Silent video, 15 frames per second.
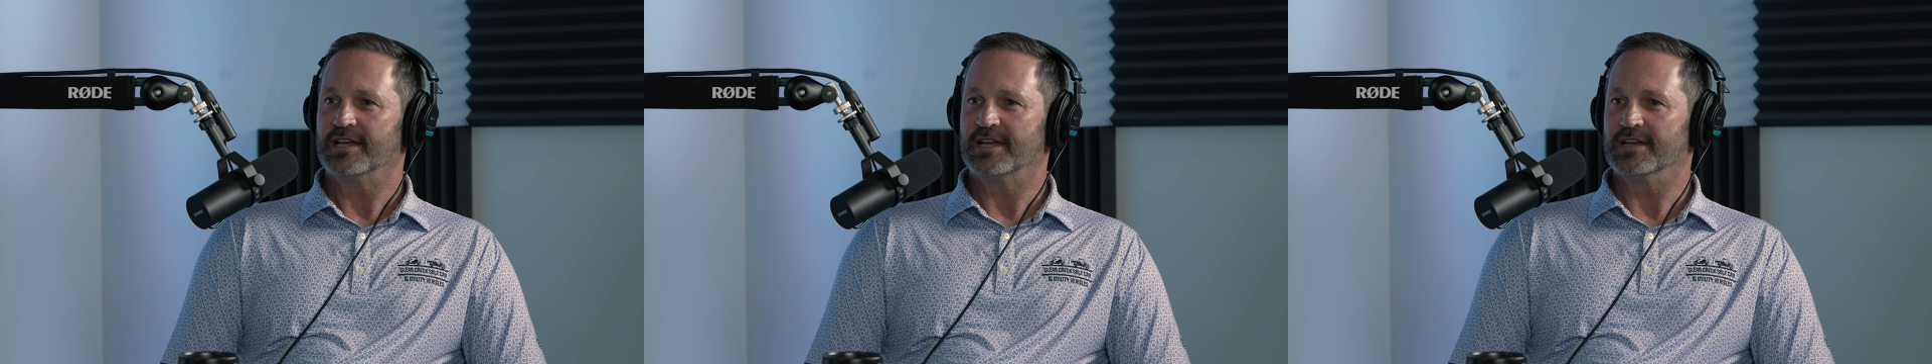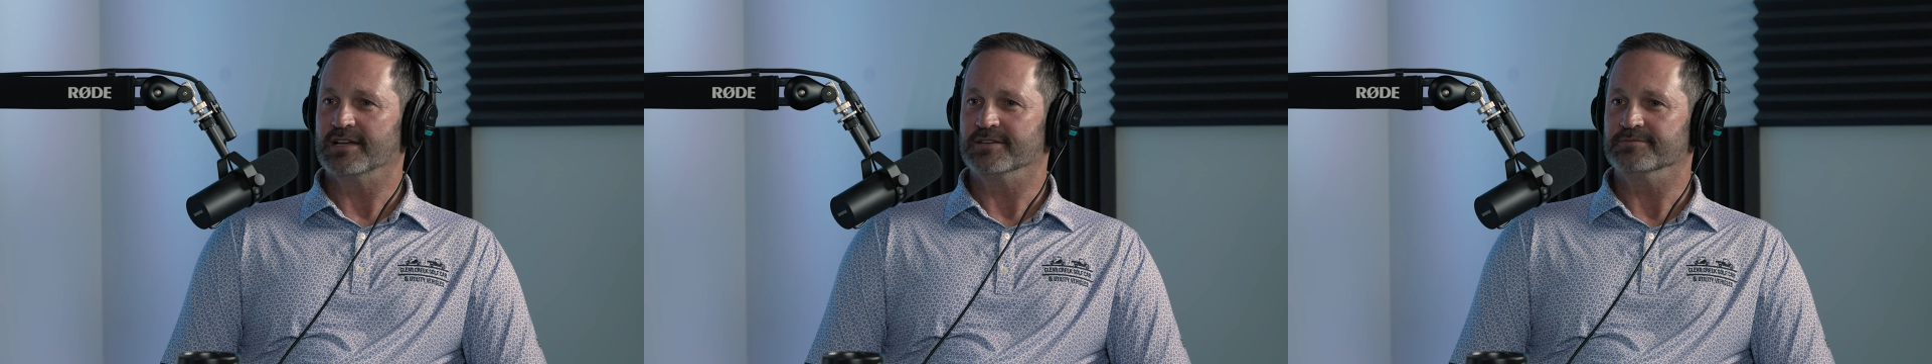
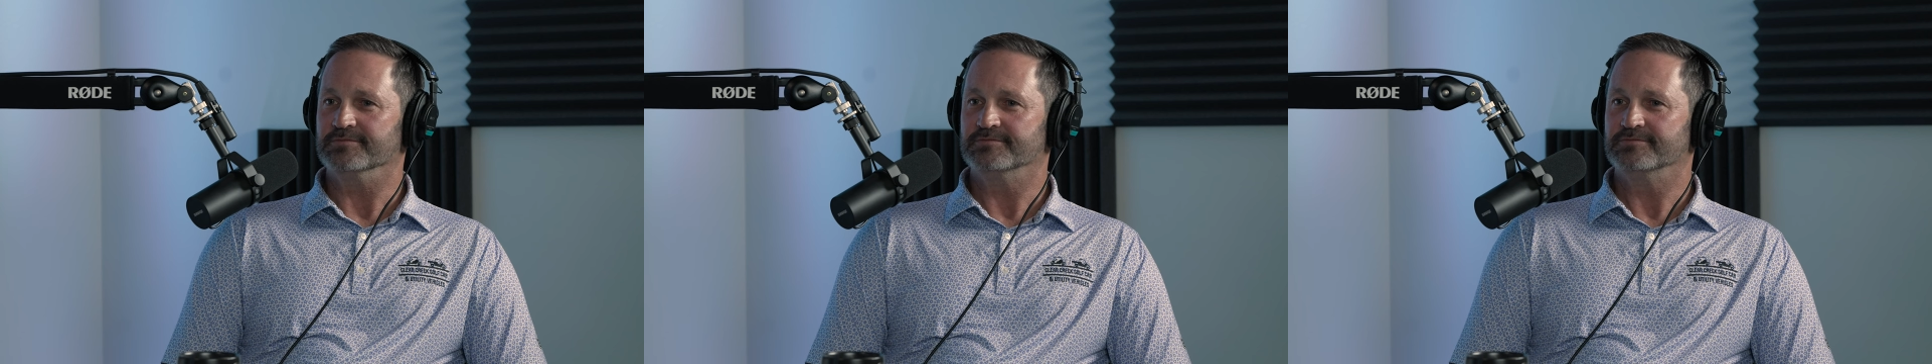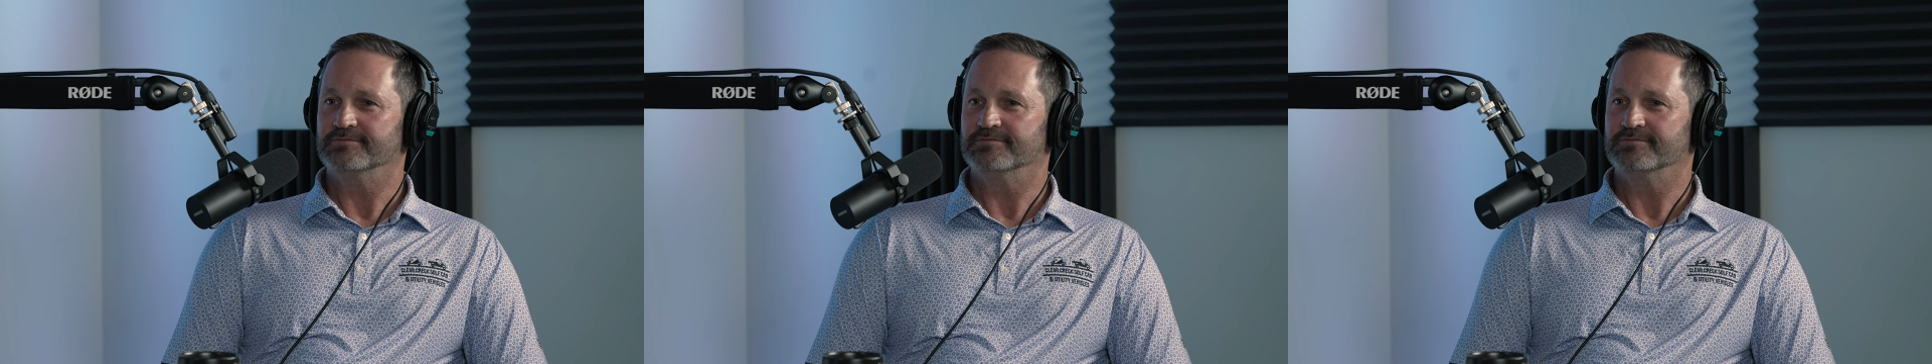
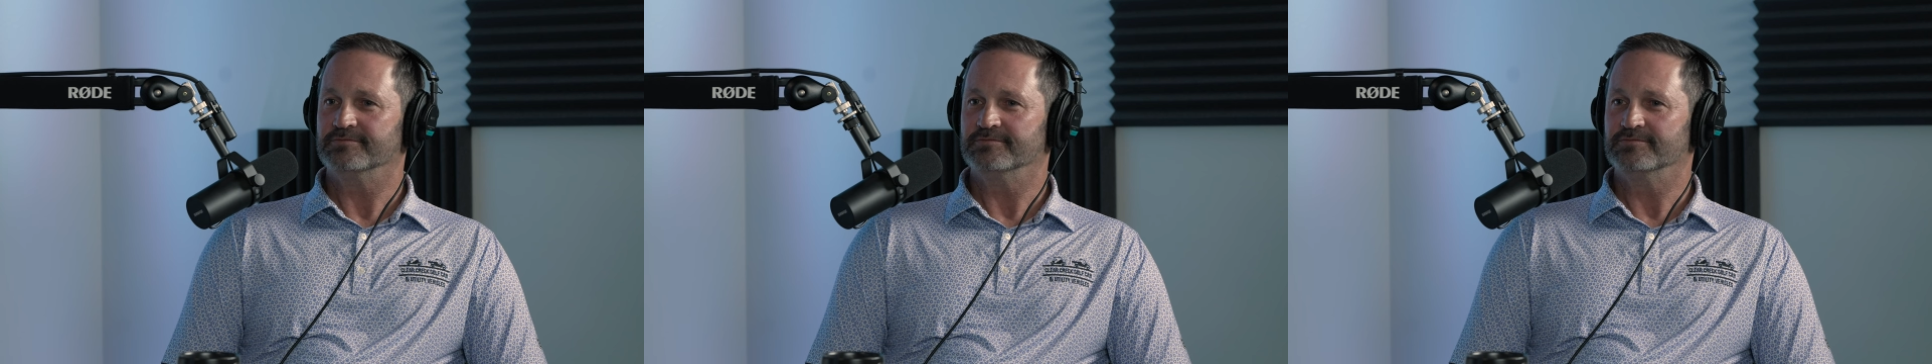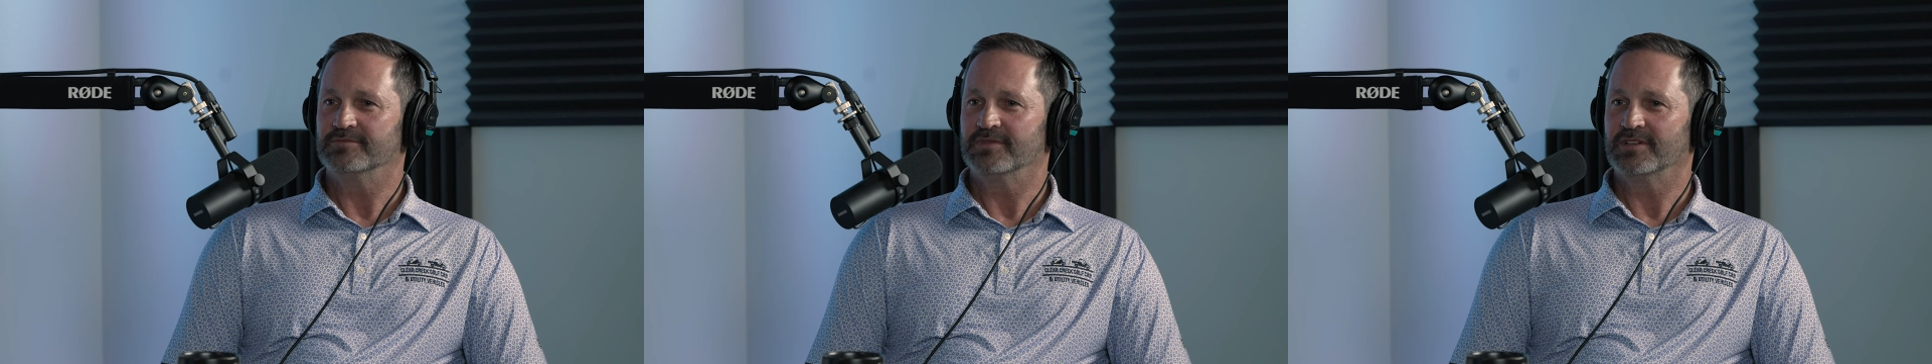um,
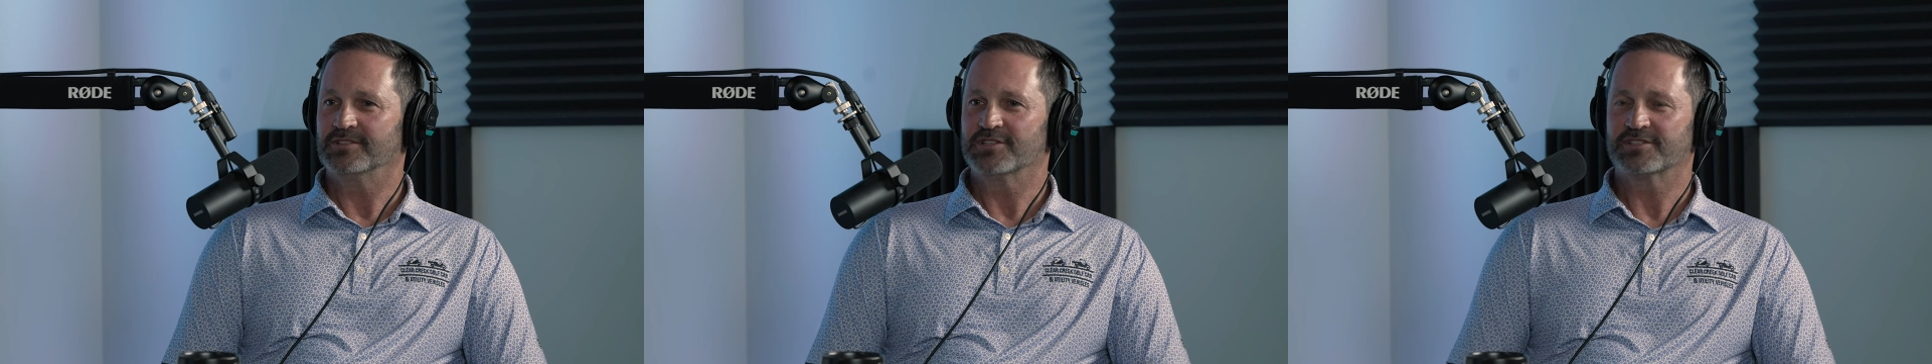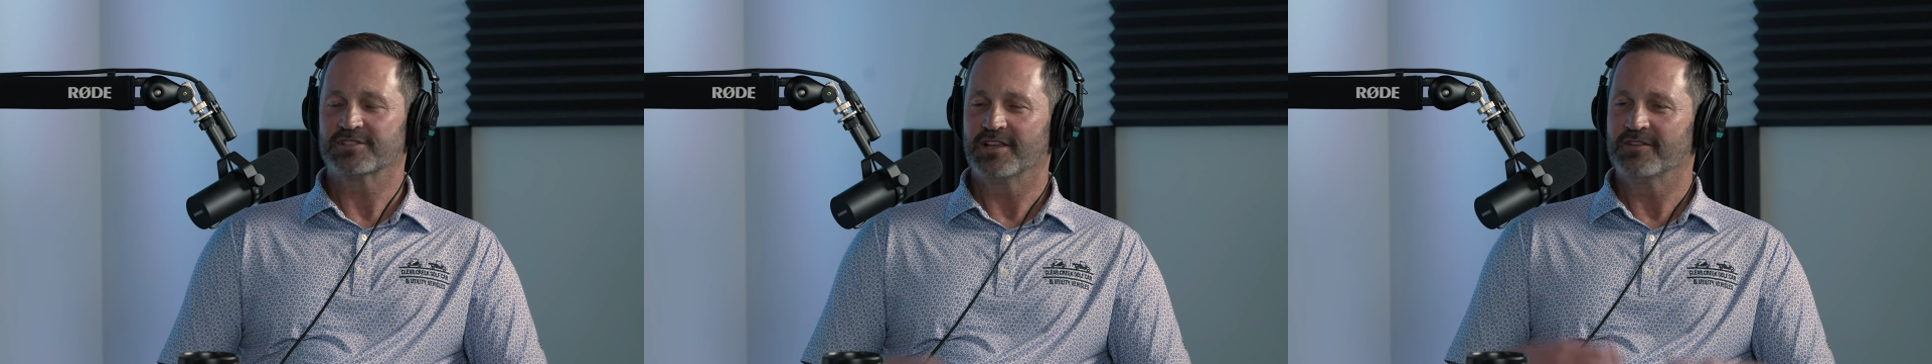and
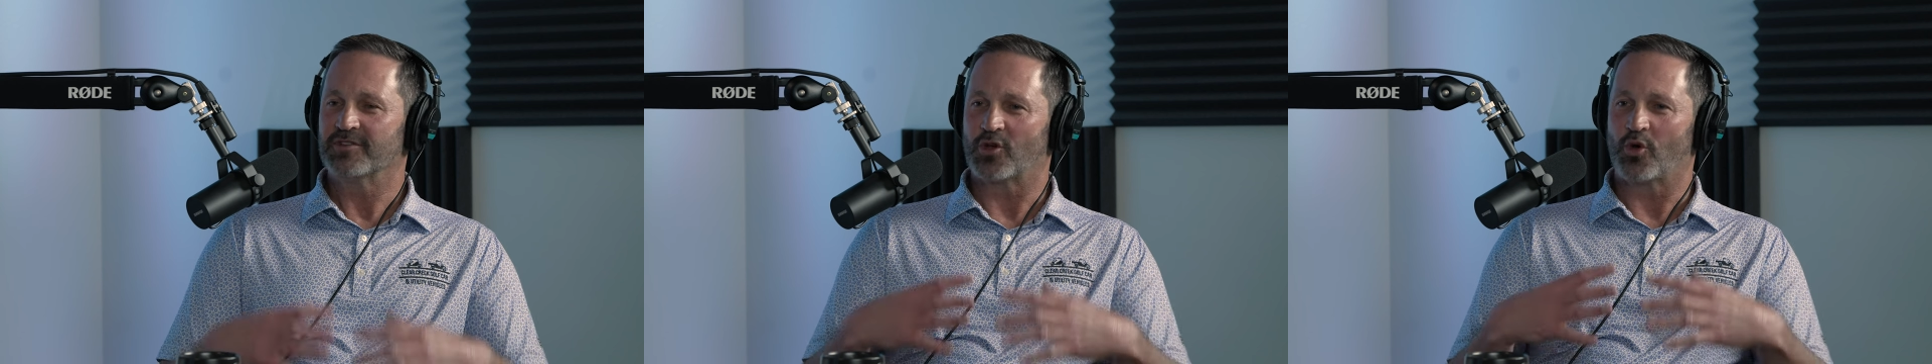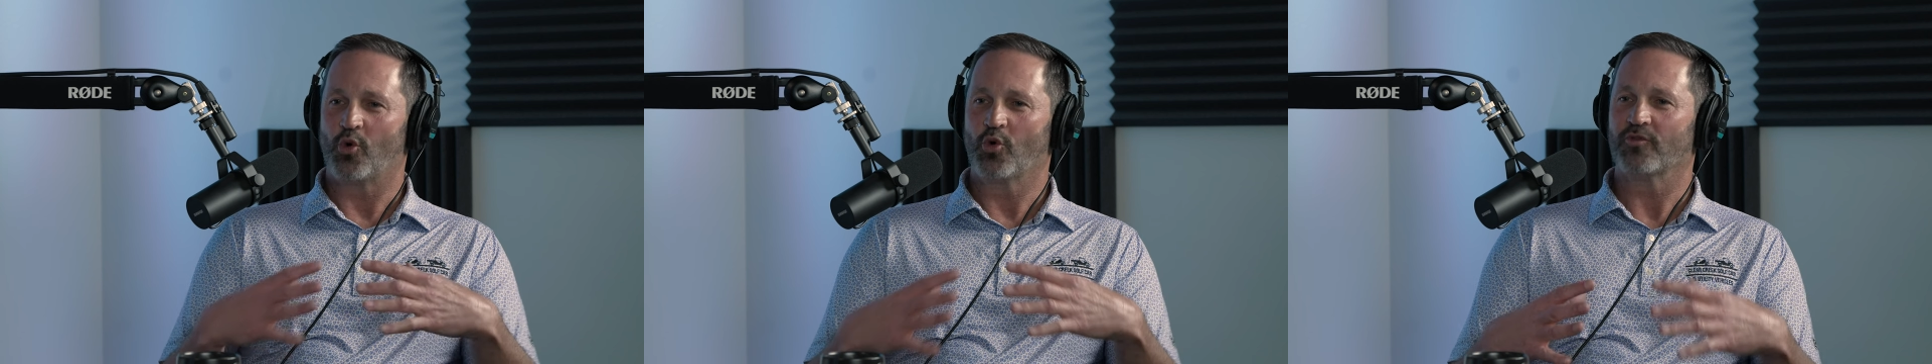just love
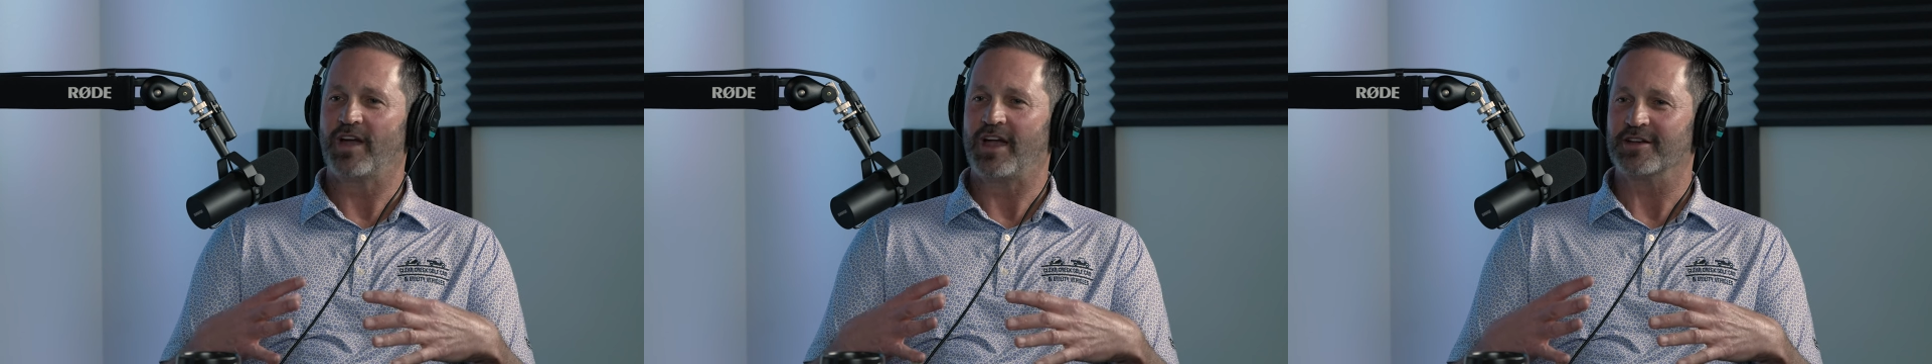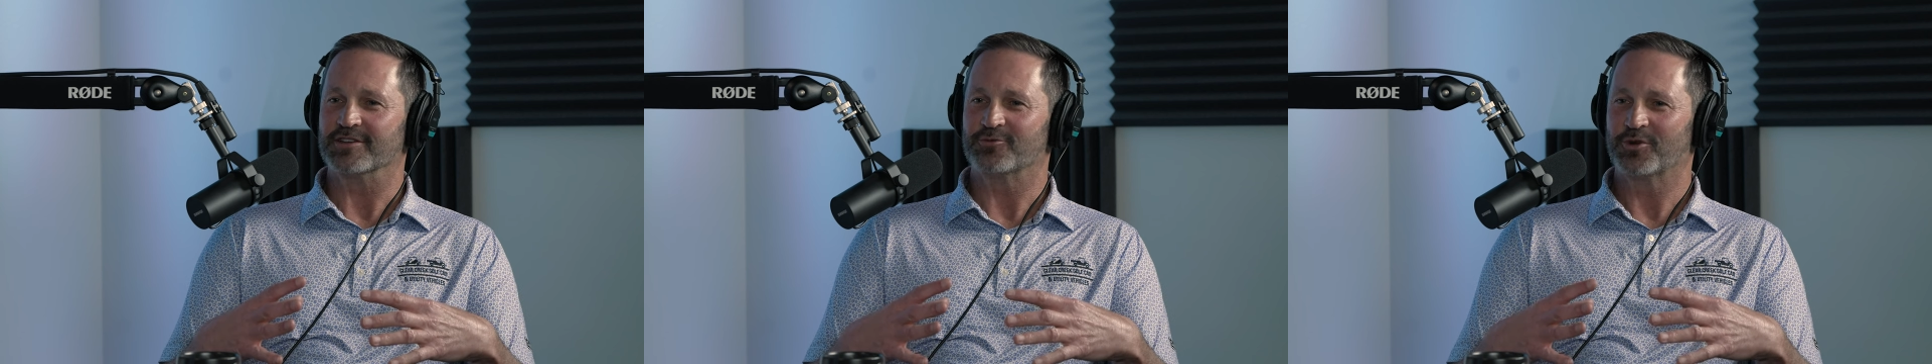the core
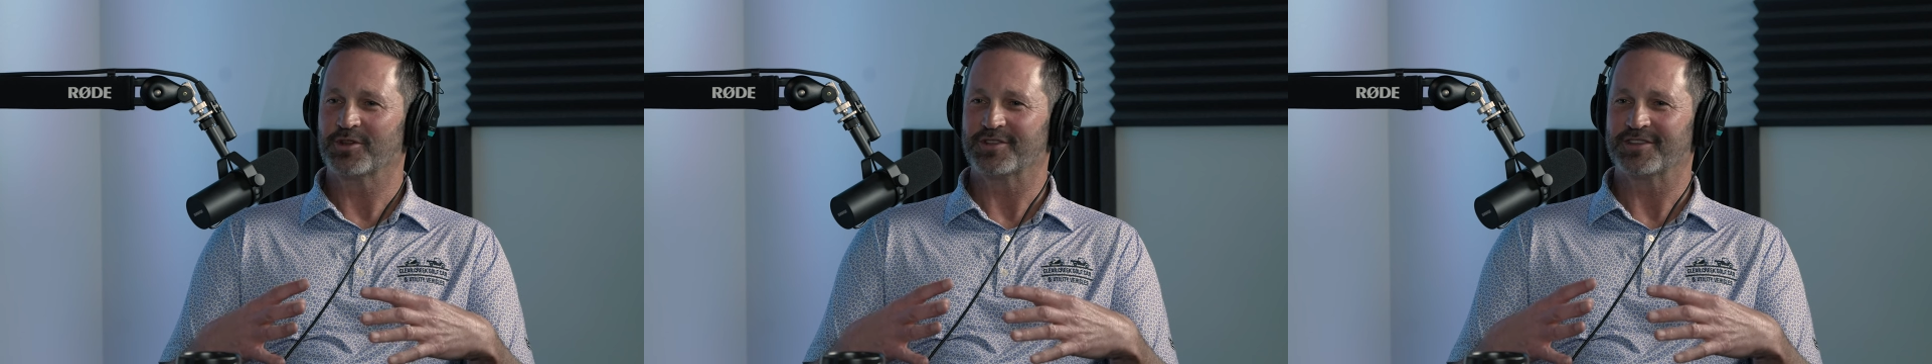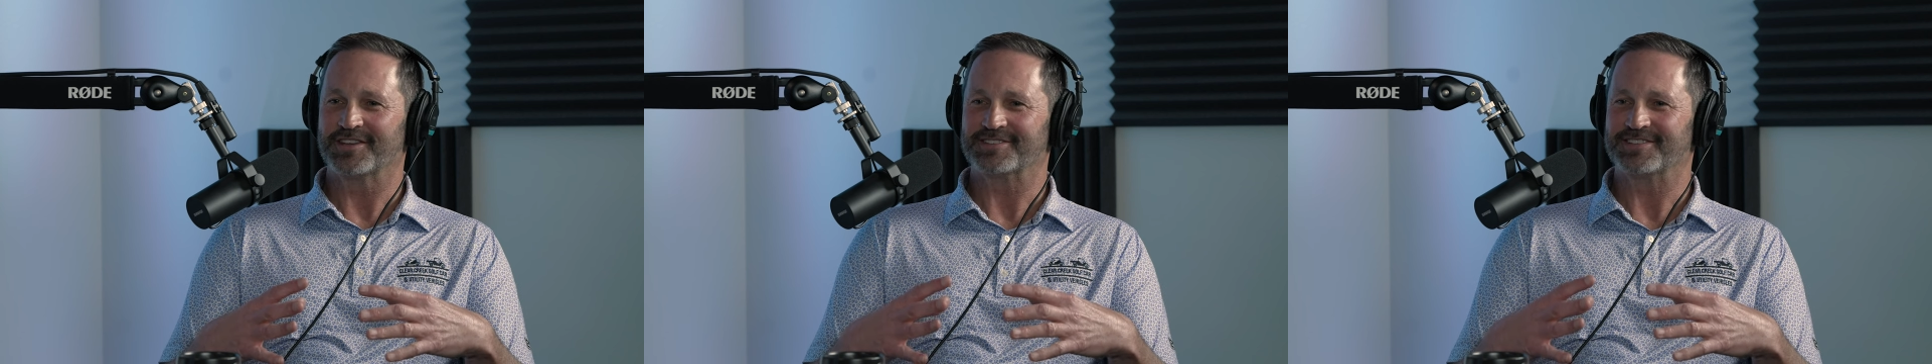values. One
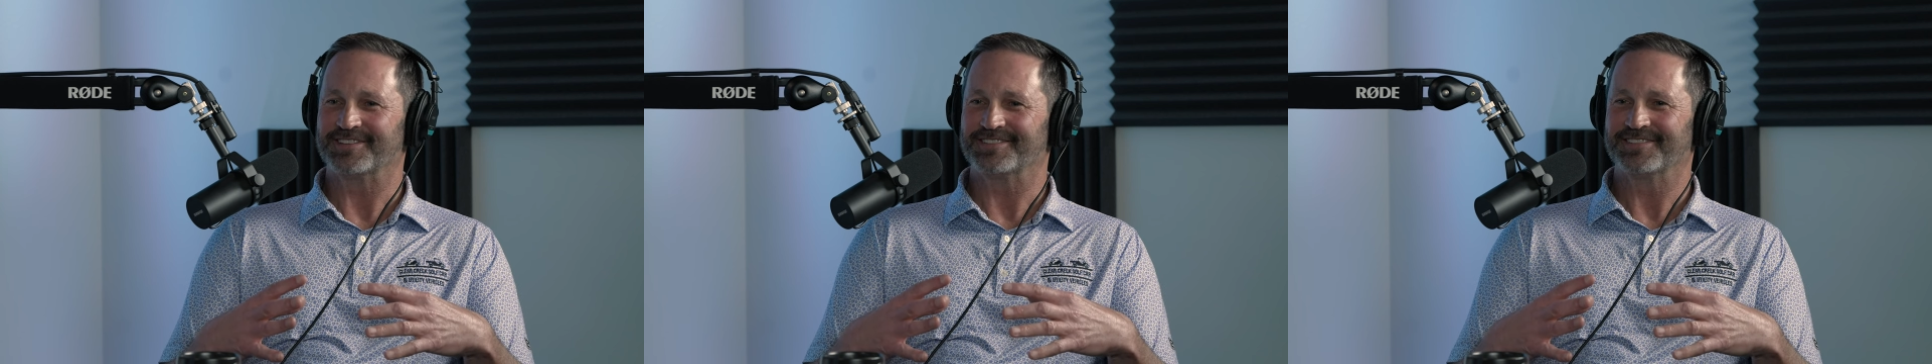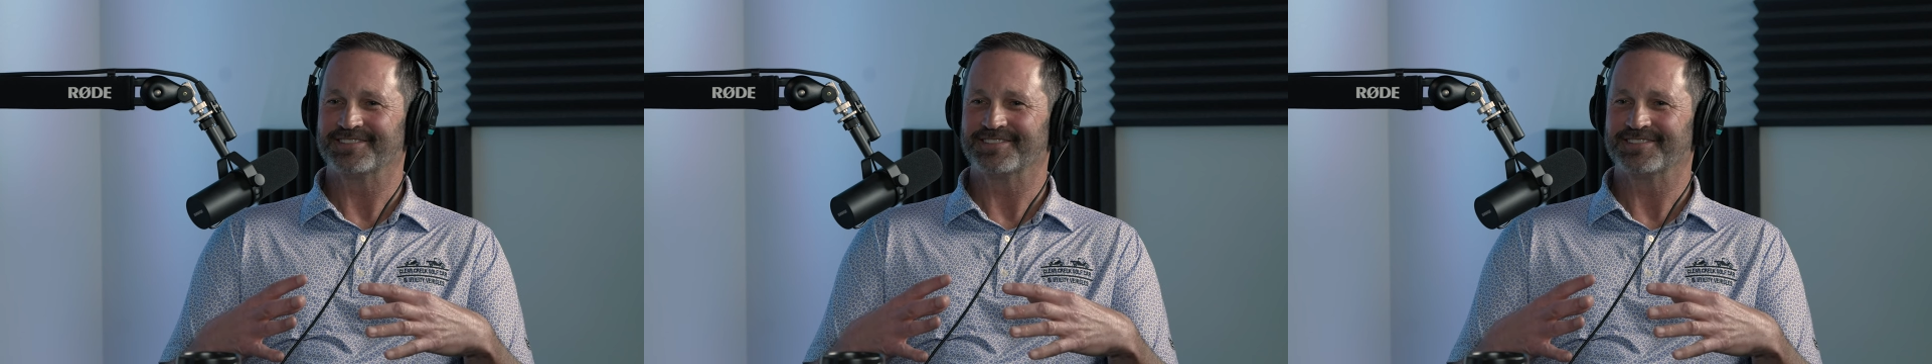of the things